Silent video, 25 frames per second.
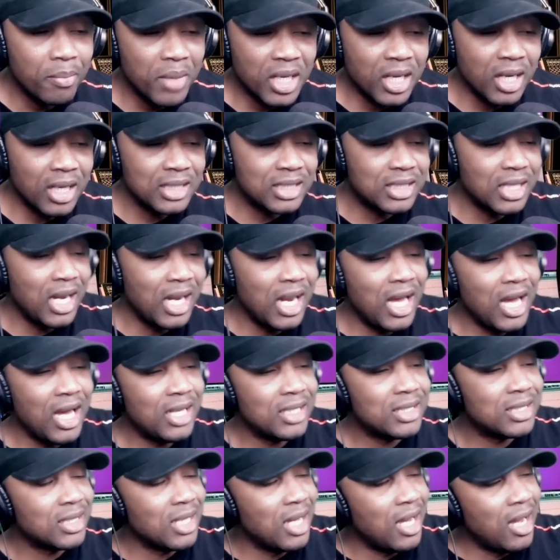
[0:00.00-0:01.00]
Because the
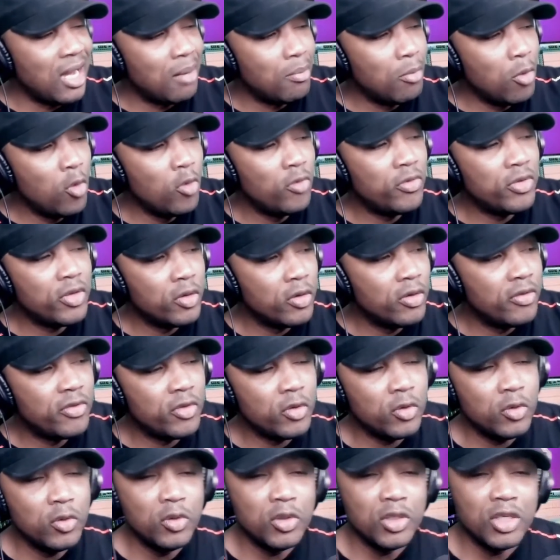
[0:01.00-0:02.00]
last movie
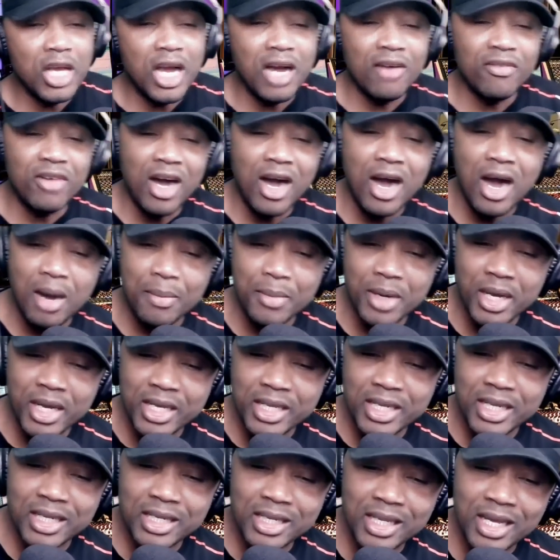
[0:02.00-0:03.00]
review, you have a hammer
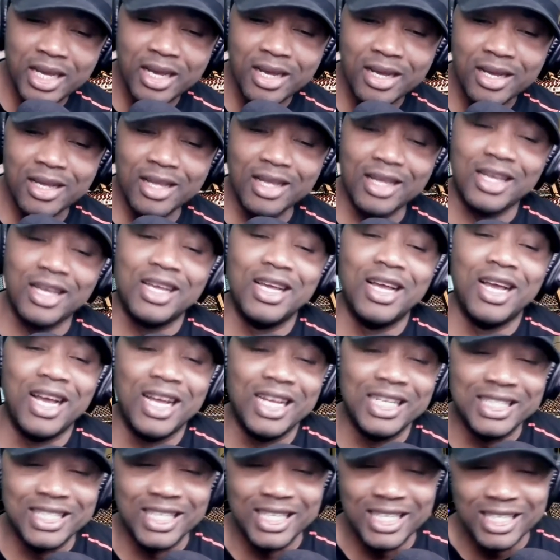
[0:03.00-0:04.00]
in it, yeah?
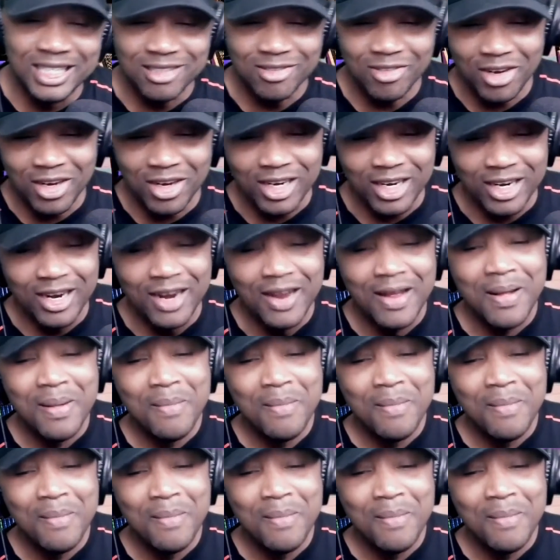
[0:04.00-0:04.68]
I said, this fucker.